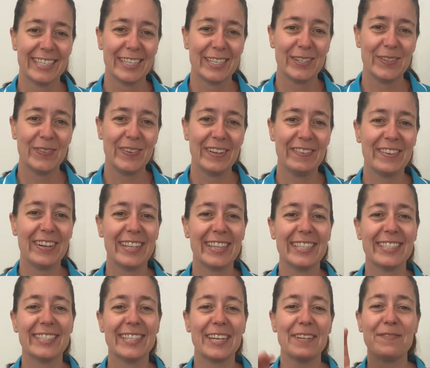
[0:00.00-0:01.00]
We've got the
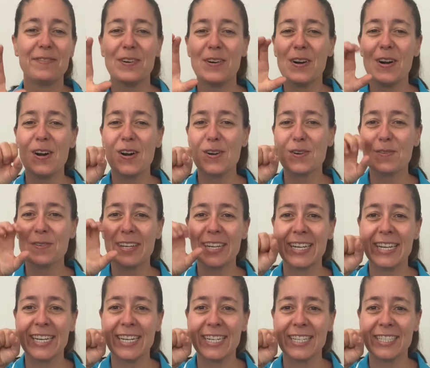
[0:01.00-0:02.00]
sign for
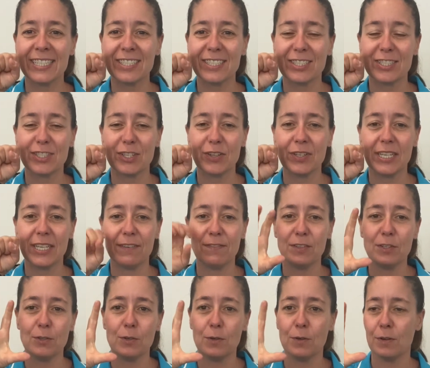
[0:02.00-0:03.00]
orange. So give
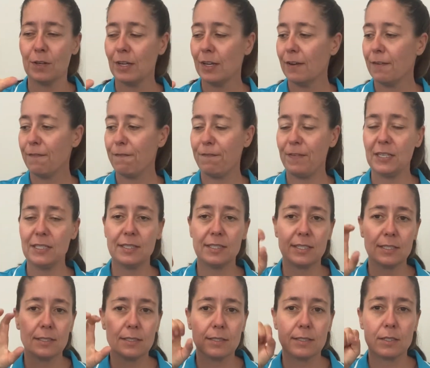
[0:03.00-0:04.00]
your fist a
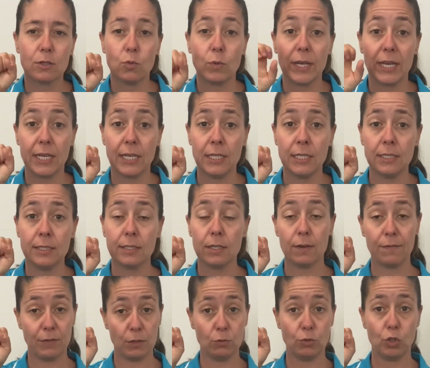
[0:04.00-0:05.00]
squeeze of
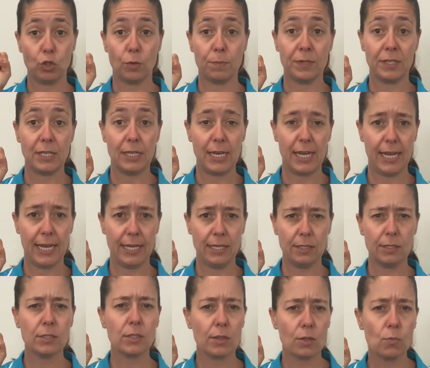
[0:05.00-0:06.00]
your dominant hand,
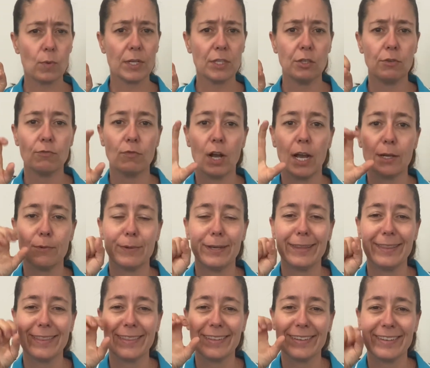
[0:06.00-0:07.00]
so the one you write with,
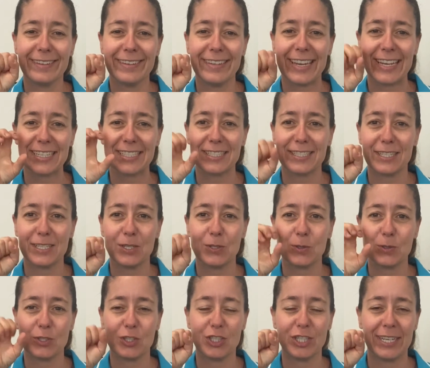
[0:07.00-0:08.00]
next to your
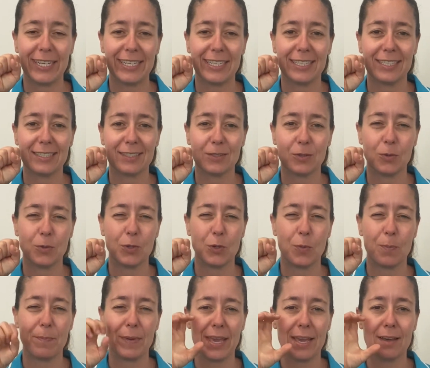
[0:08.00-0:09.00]
cheek or your
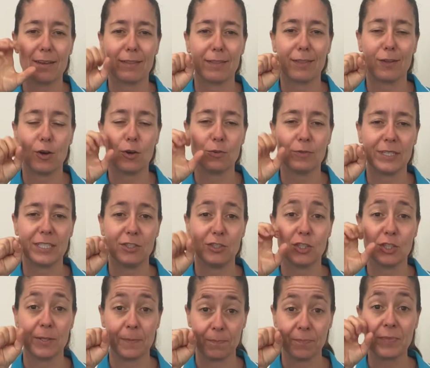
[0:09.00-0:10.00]
mouth.
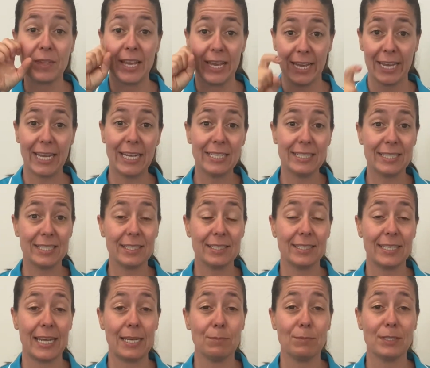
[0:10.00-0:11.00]
Orange. It's the
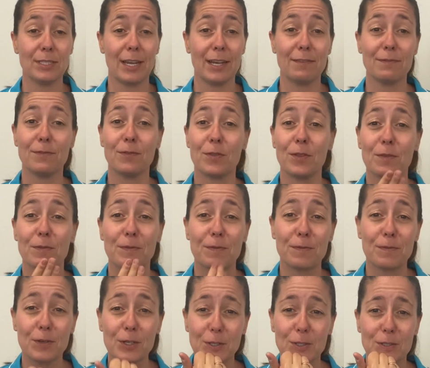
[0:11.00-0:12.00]
same sign for the
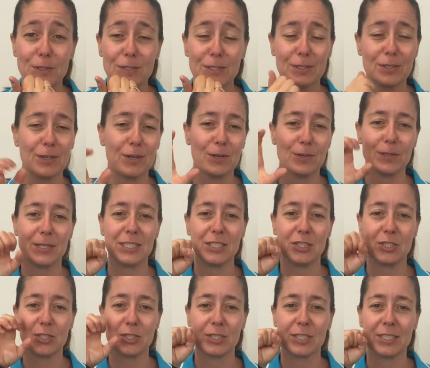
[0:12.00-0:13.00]
fruit,
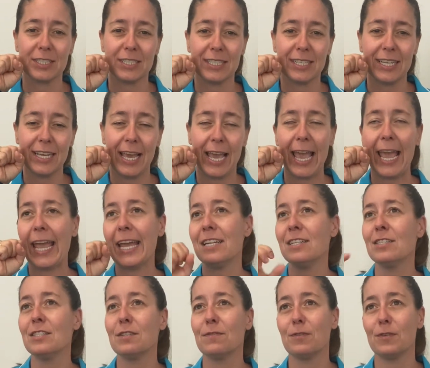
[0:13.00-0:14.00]
orange,
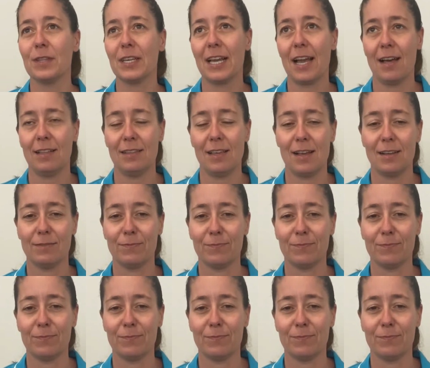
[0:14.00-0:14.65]
and for the colour.